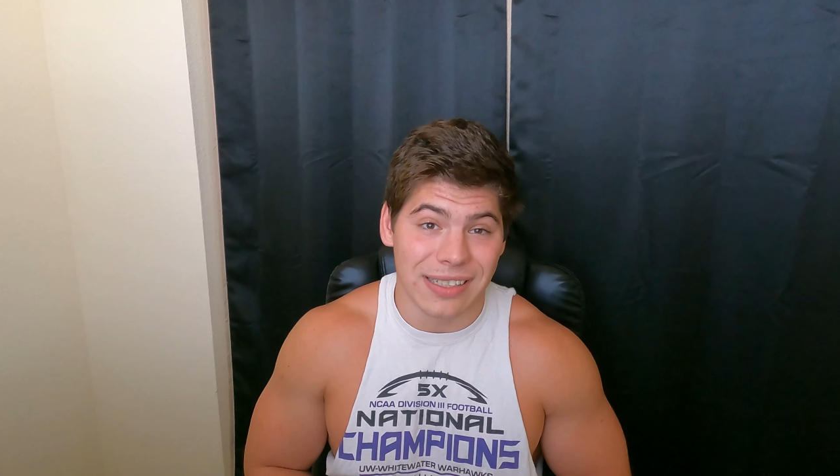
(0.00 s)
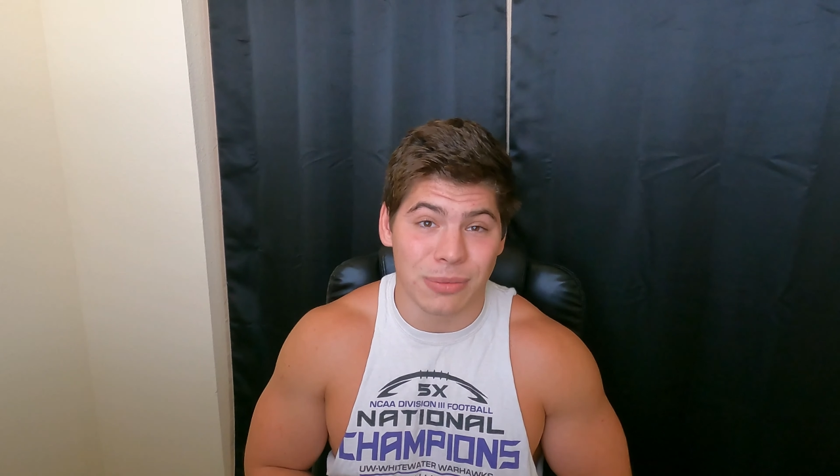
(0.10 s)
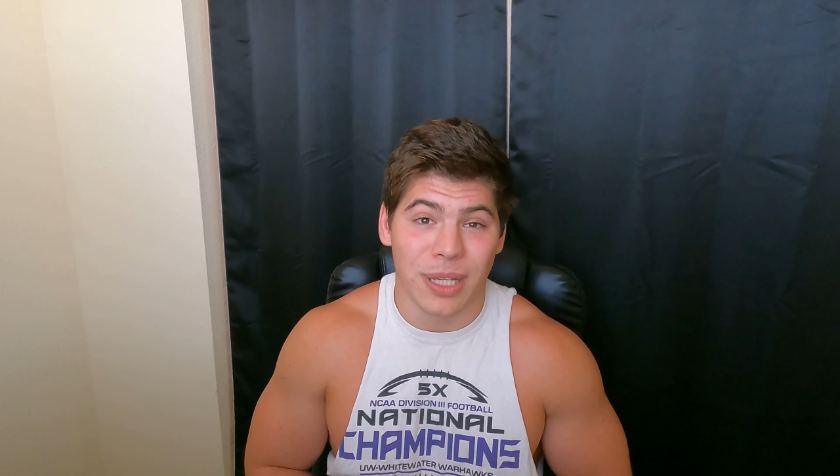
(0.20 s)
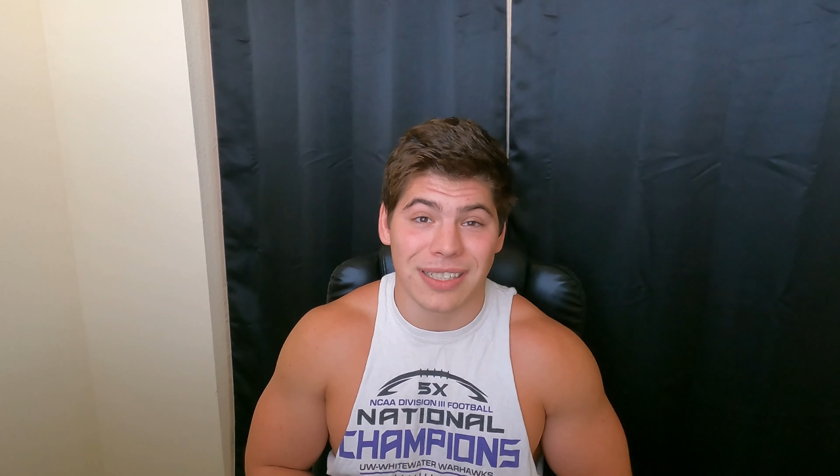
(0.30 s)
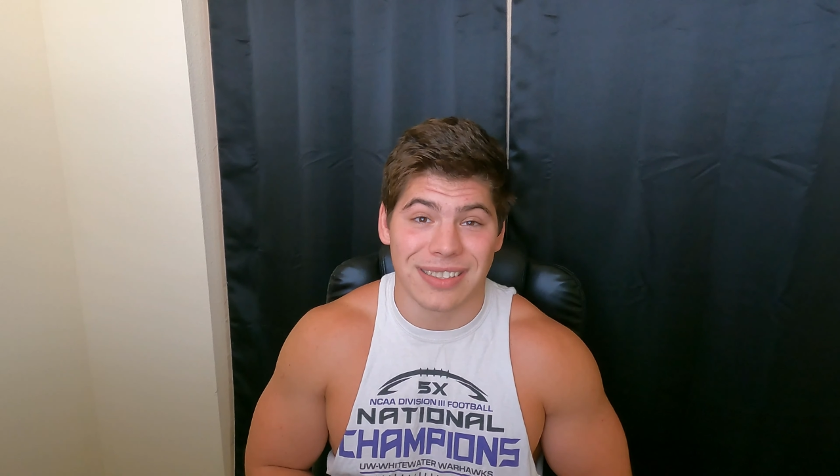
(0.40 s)
as
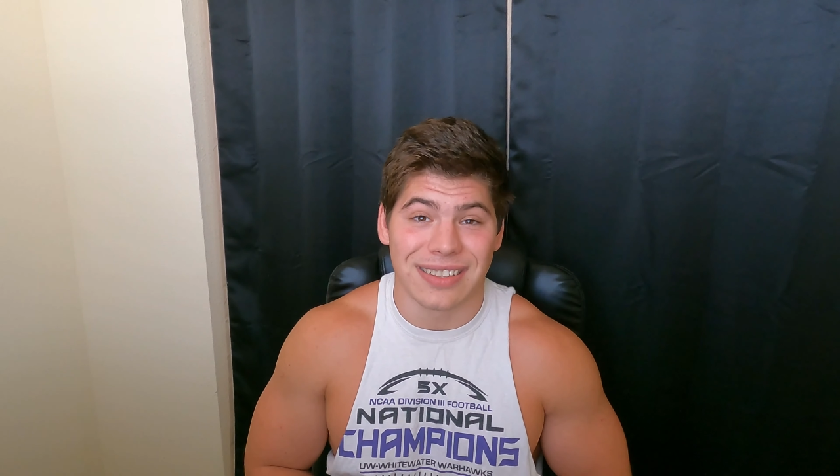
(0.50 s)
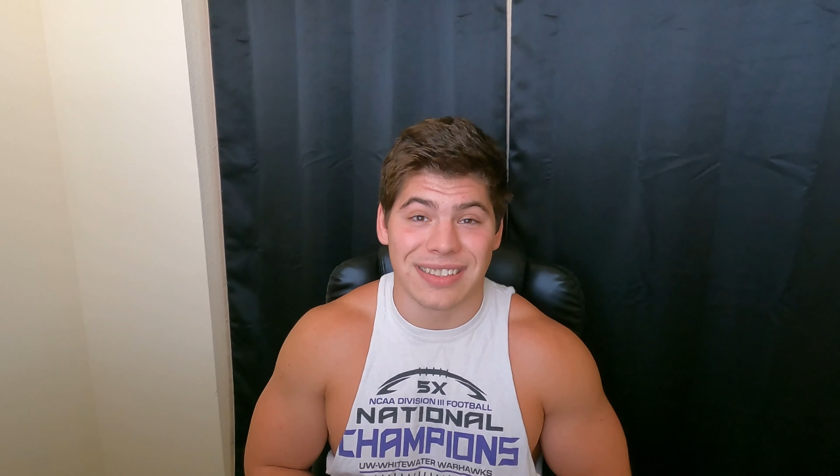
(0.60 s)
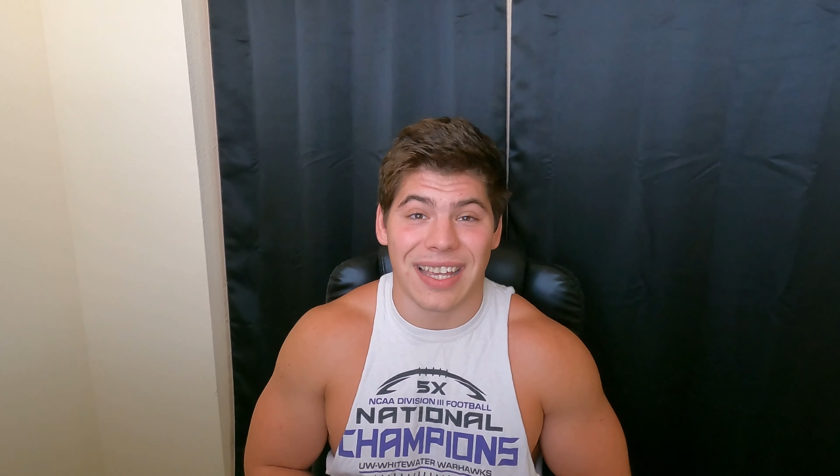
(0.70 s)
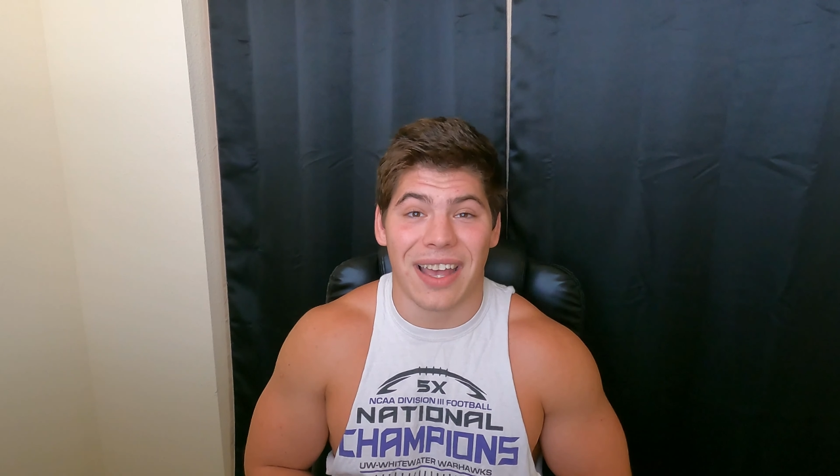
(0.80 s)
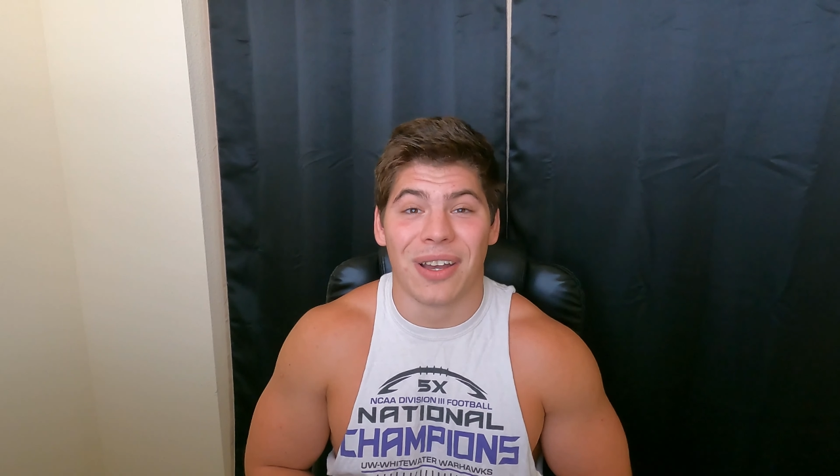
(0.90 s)
bad as it
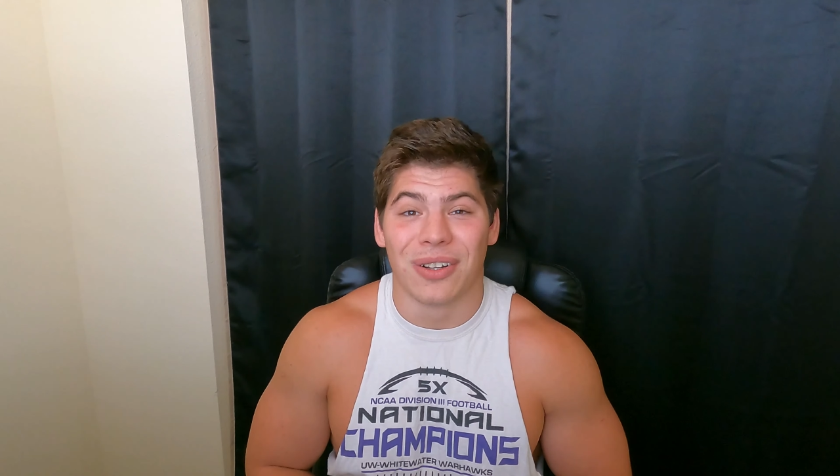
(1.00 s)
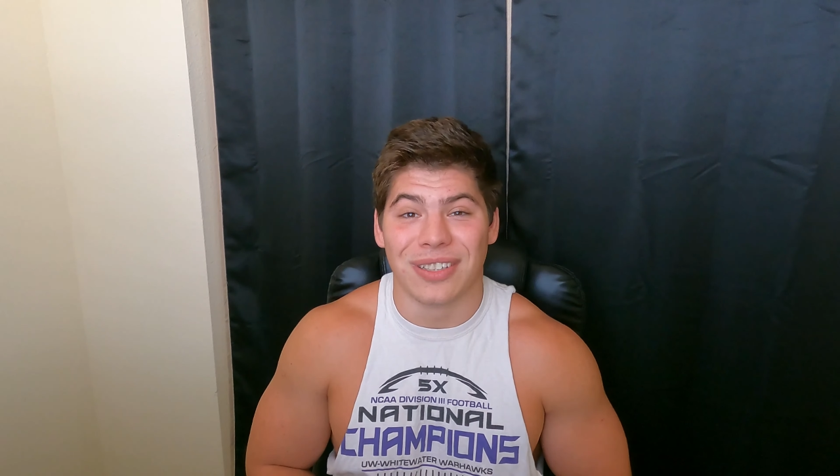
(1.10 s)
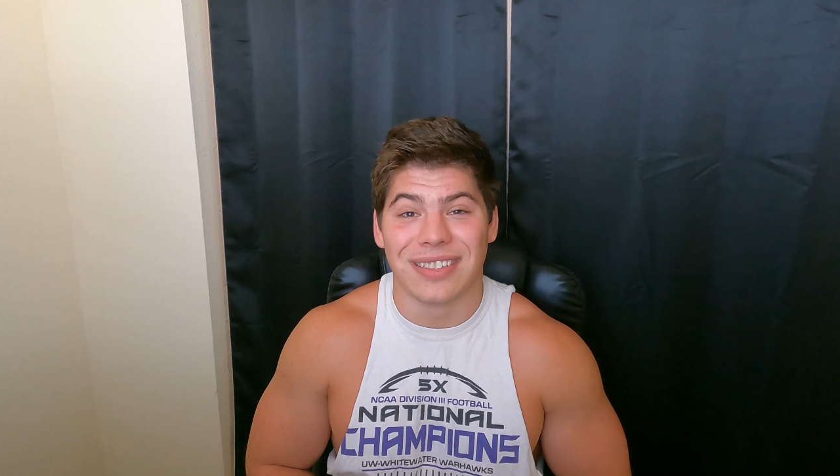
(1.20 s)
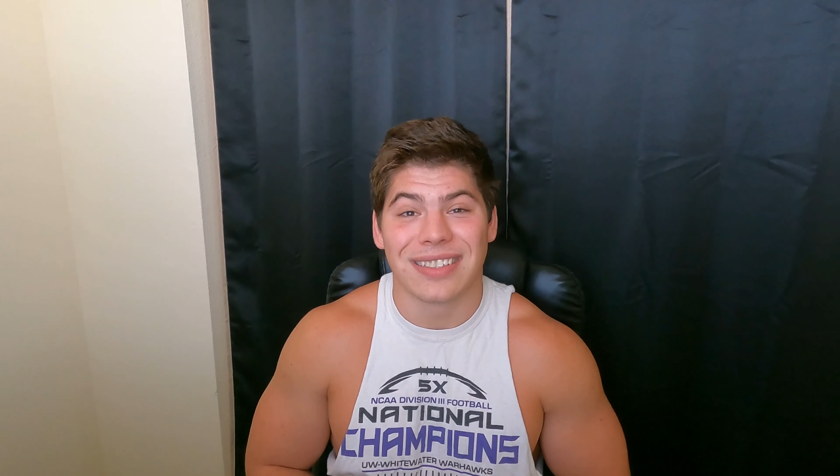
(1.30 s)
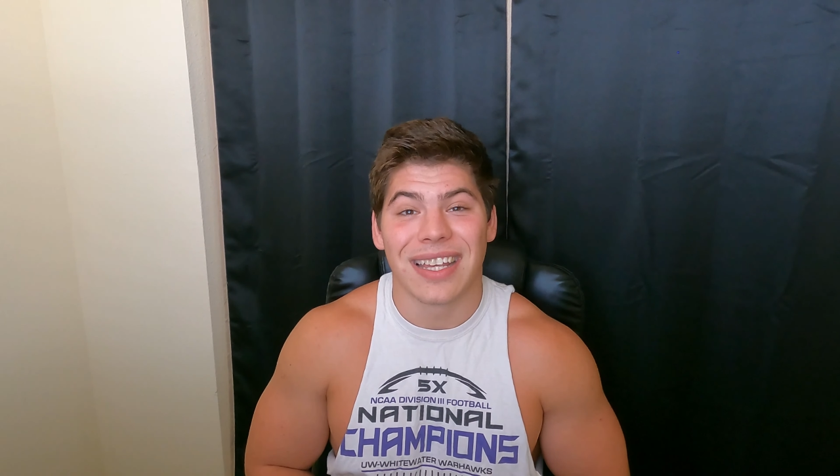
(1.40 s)

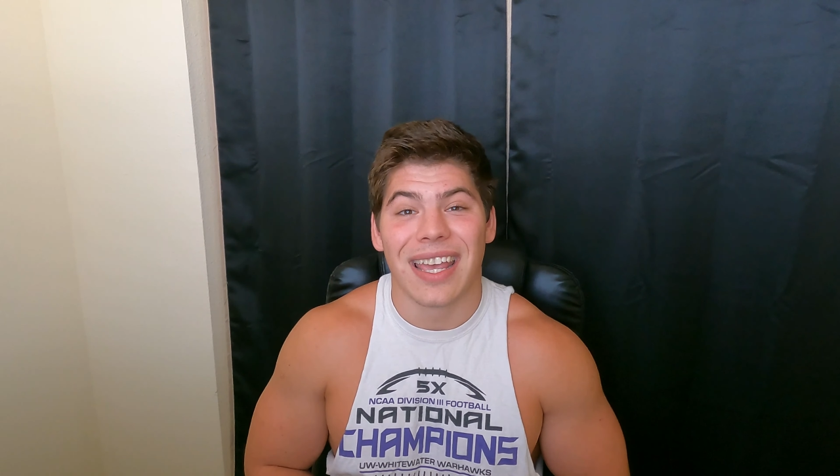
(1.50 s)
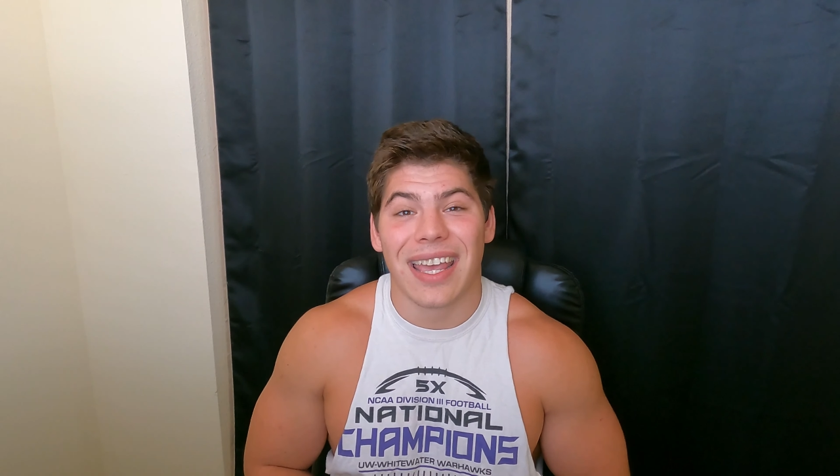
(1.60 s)
sounds.